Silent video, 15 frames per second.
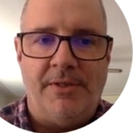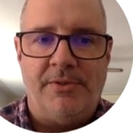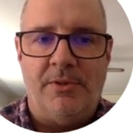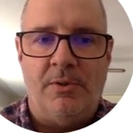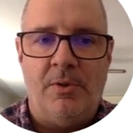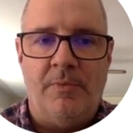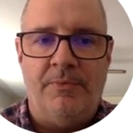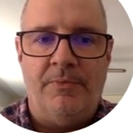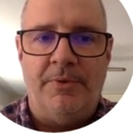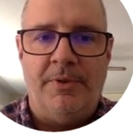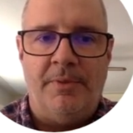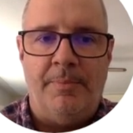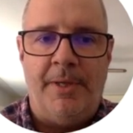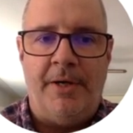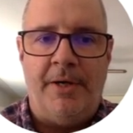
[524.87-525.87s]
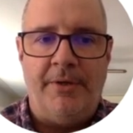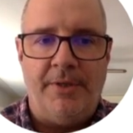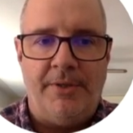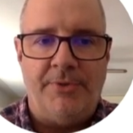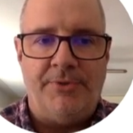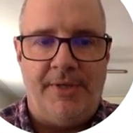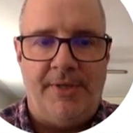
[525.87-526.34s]
So hopefully the better you
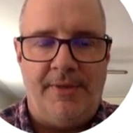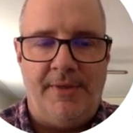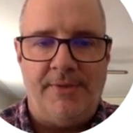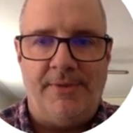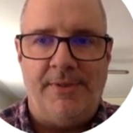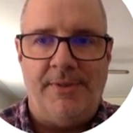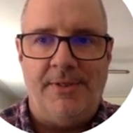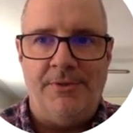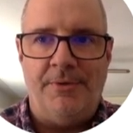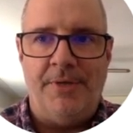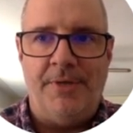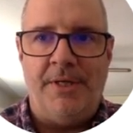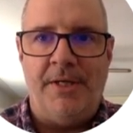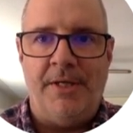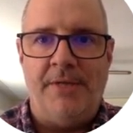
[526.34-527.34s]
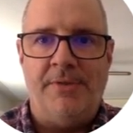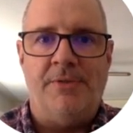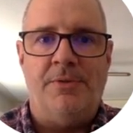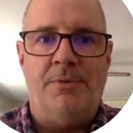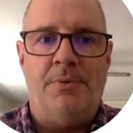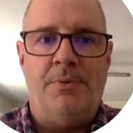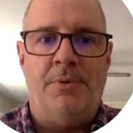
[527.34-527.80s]
understand this, the easier it is
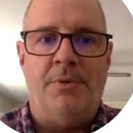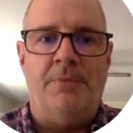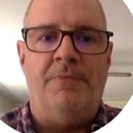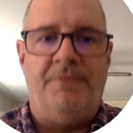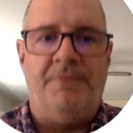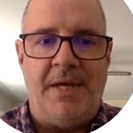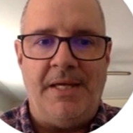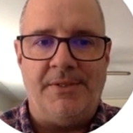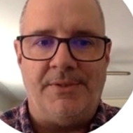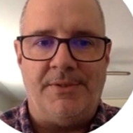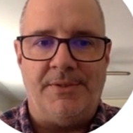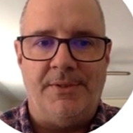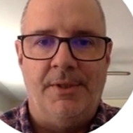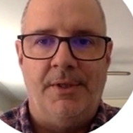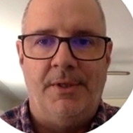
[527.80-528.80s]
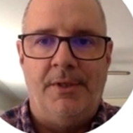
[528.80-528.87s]
as you face